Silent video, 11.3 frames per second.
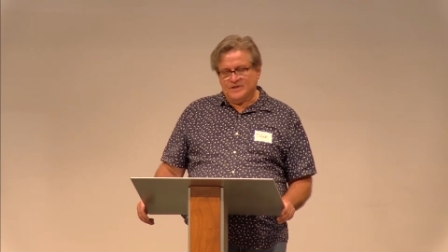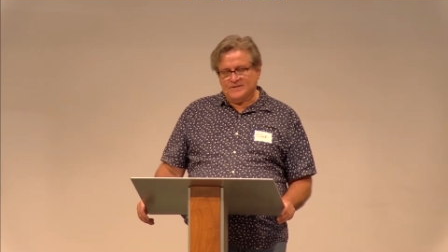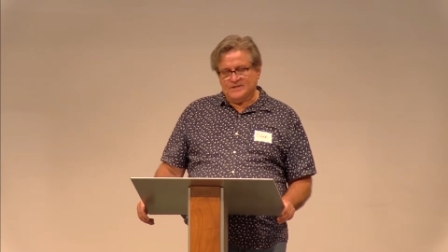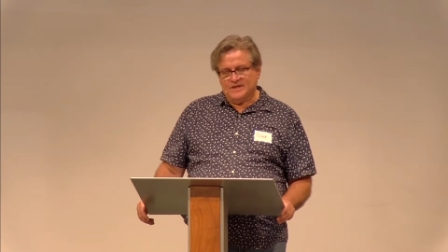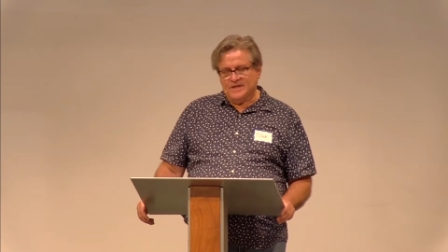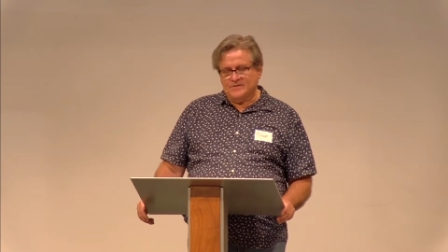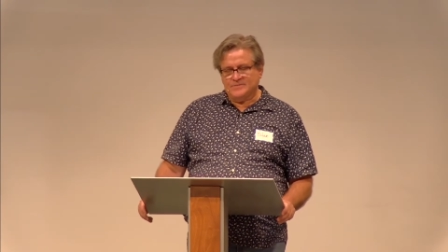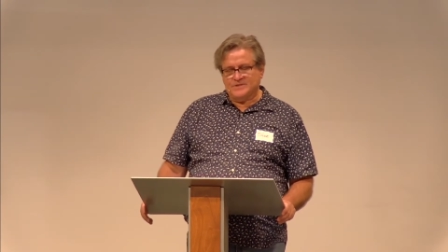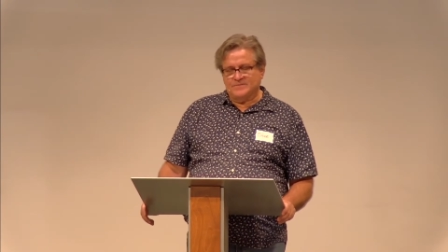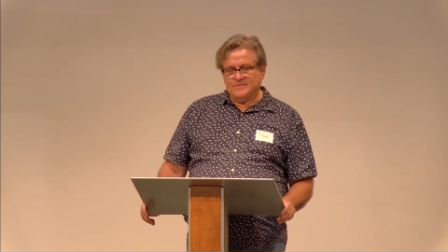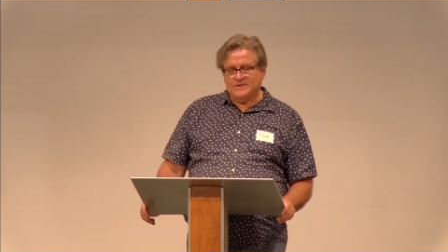but at
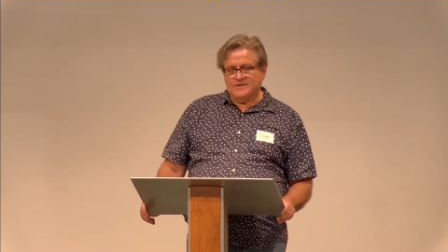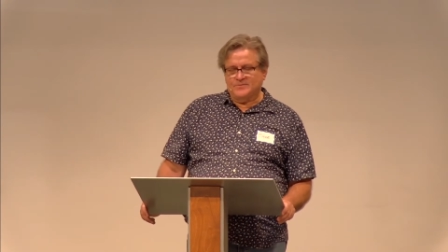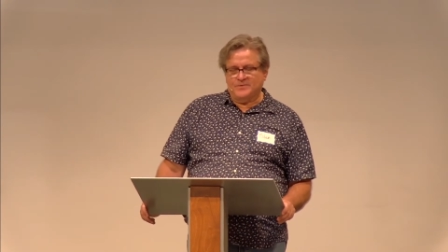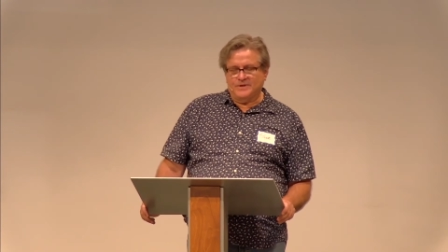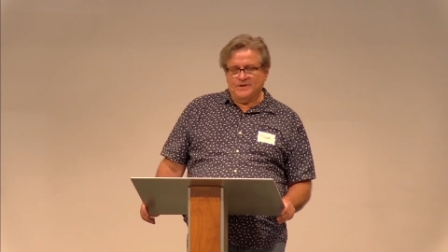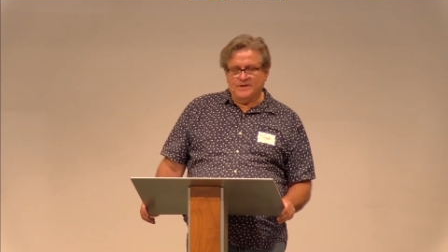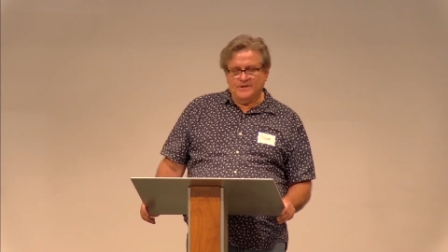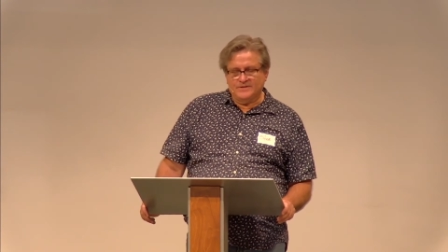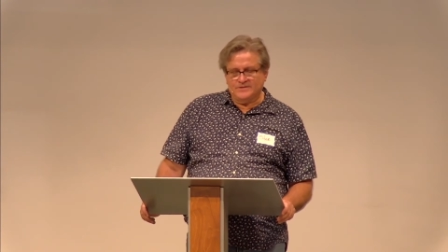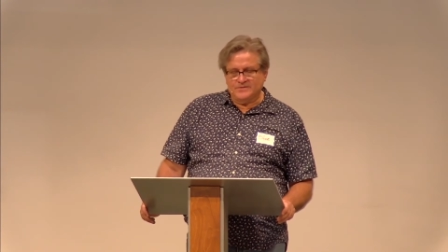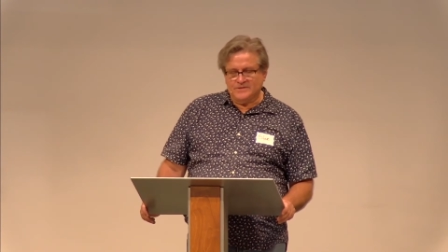times something that we
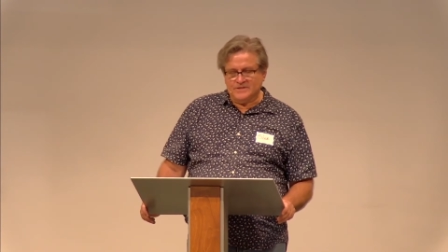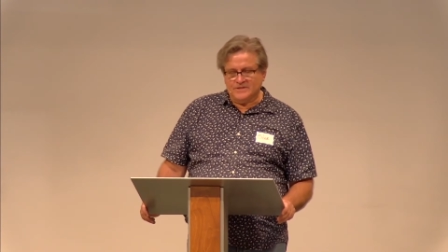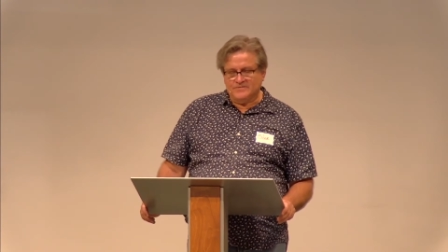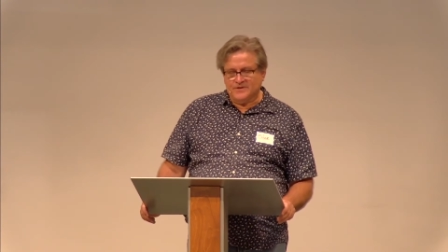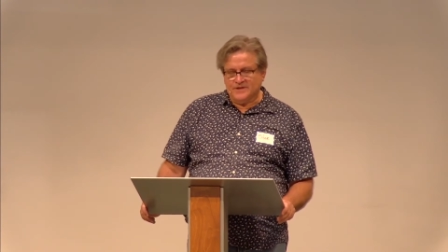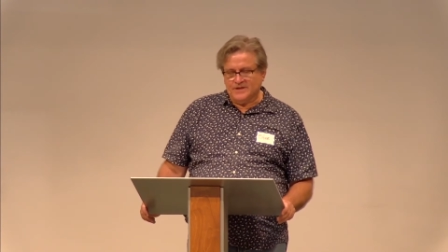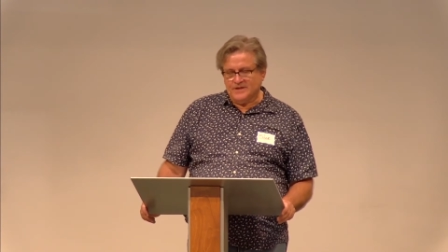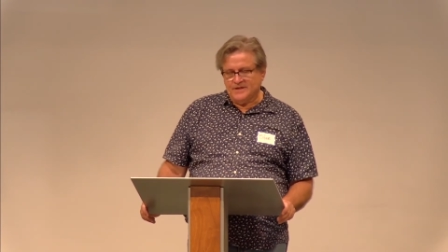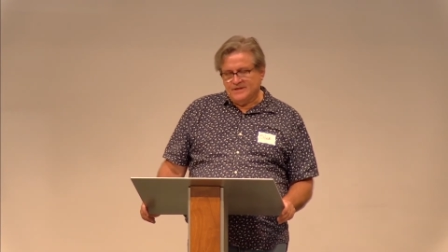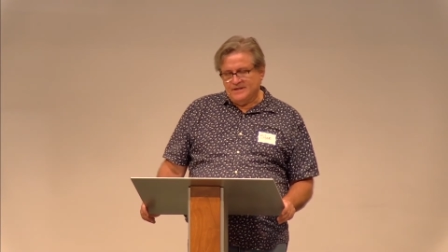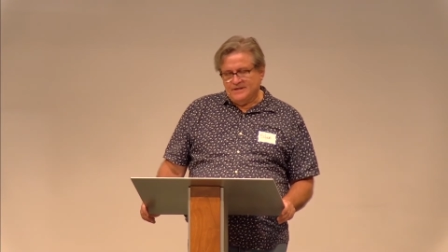so easily
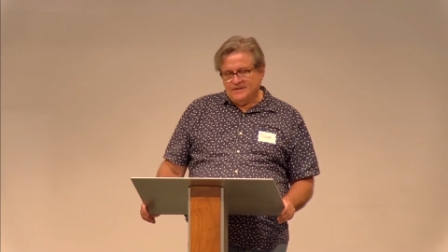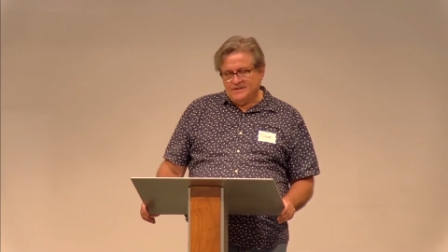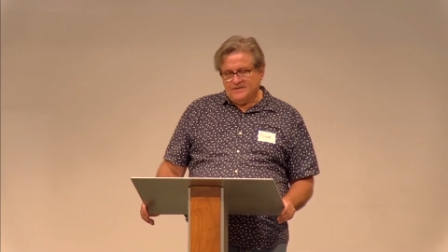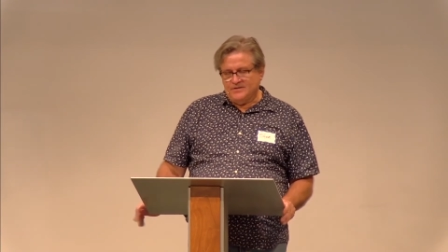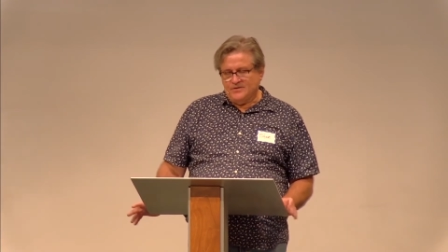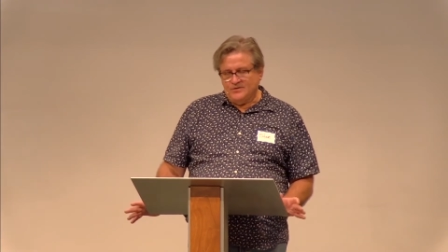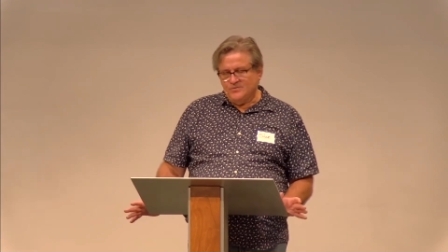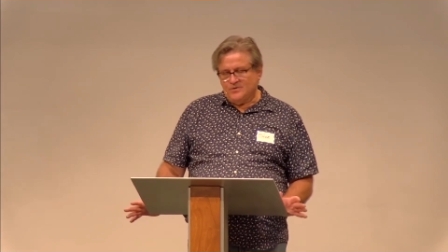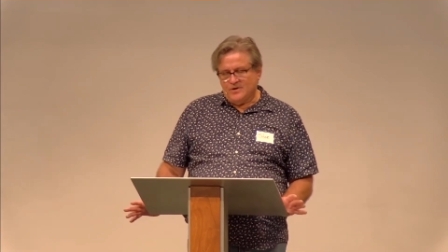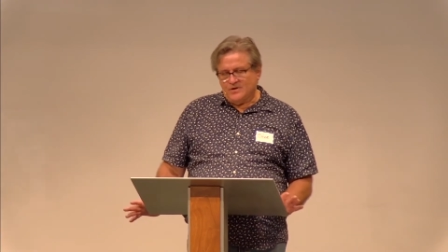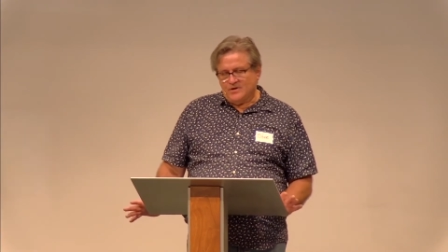forget, that
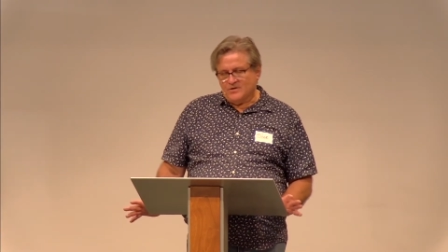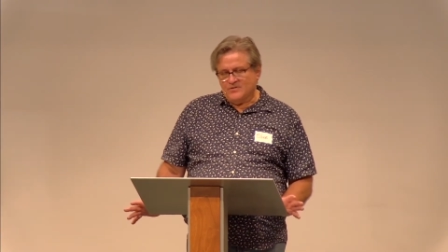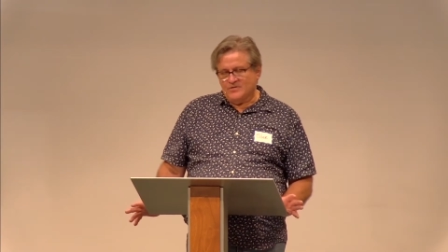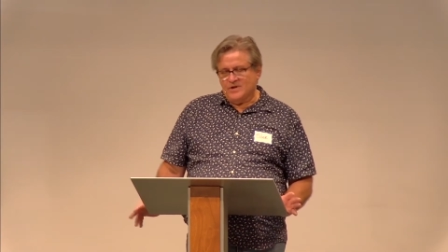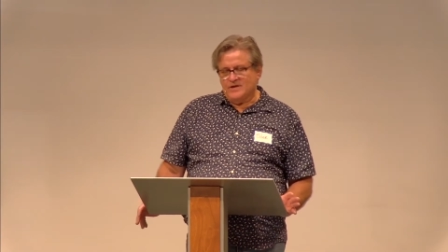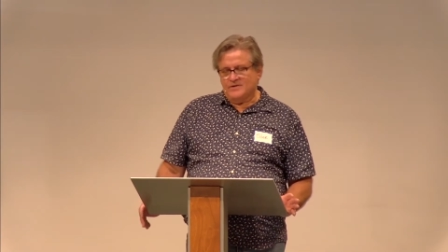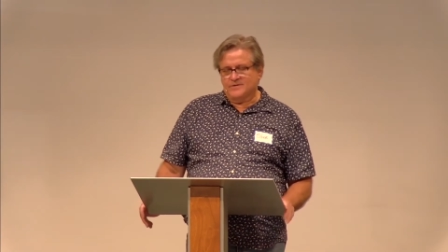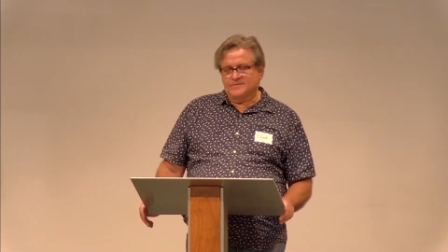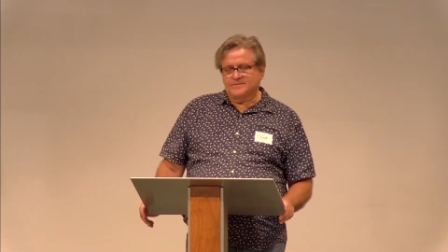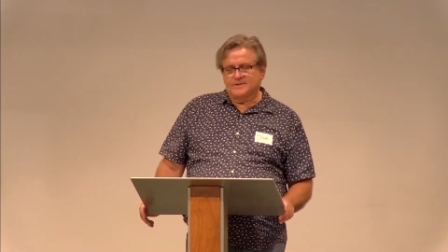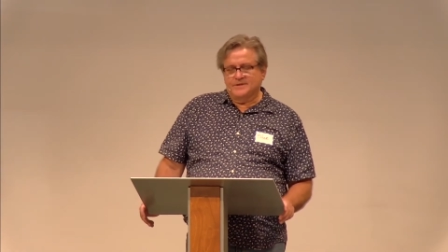you are our
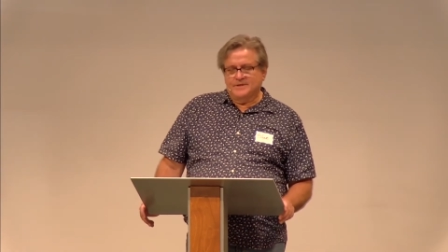creator.